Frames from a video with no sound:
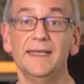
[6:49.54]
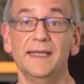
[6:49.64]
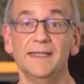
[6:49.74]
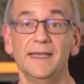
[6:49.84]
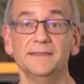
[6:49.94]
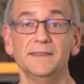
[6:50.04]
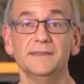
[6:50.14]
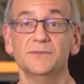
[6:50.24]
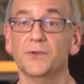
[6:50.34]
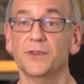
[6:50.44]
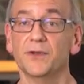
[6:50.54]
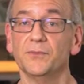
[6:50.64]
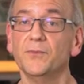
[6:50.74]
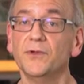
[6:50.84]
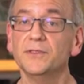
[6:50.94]
In cases where there are
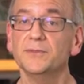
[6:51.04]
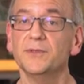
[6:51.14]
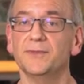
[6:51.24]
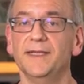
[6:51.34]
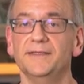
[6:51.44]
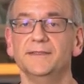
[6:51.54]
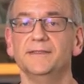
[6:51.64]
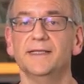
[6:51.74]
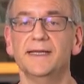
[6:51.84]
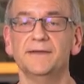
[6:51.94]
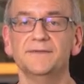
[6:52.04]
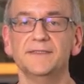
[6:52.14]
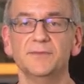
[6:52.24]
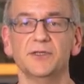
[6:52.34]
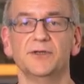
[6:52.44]
multiple pages that have
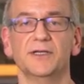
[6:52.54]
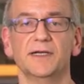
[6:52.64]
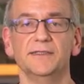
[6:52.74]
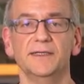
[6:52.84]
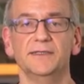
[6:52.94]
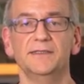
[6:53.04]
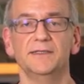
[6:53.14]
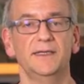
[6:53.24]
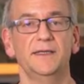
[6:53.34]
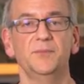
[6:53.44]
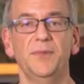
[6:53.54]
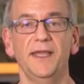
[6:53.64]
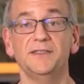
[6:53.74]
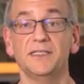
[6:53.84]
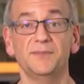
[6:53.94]
similar content,
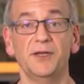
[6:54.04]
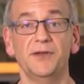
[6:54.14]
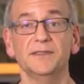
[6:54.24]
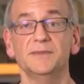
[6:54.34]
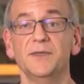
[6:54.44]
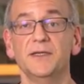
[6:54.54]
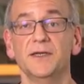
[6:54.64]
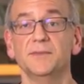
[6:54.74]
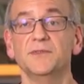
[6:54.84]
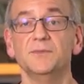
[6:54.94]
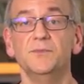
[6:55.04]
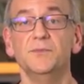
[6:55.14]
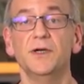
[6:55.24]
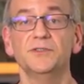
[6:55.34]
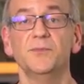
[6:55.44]
page experience becomes
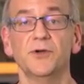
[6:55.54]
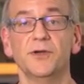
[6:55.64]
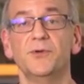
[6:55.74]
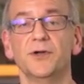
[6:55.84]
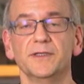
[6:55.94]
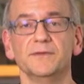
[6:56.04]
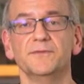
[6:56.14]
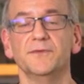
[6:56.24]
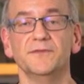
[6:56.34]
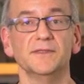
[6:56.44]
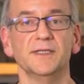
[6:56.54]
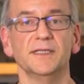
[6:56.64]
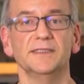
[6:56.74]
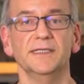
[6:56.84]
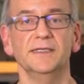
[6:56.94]
much more important for
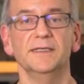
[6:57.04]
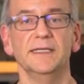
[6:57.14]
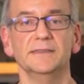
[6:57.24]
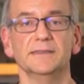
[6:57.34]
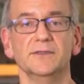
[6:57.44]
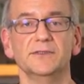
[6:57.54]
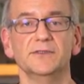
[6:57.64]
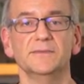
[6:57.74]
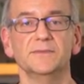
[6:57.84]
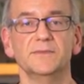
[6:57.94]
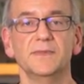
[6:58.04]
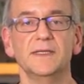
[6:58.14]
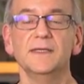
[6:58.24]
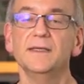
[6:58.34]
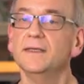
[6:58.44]
visibility in search.
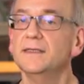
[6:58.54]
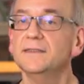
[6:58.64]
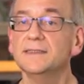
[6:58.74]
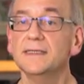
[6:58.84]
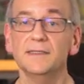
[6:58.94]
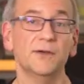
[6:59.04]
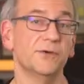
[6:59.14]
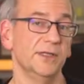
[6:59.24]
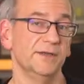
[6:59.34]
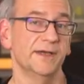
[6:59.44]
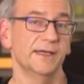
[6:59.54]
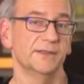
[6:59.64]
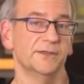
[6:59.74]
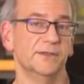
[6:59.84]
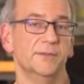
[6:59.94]
It's not the only
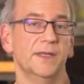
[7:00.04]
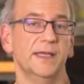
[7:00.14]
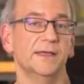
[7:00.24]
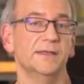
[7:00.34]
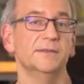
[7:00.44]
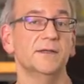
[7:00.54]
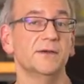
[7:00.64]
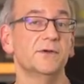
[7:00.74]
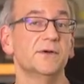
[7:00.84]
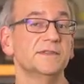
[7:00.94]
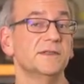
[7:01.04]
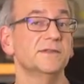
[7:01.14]
factor, and of course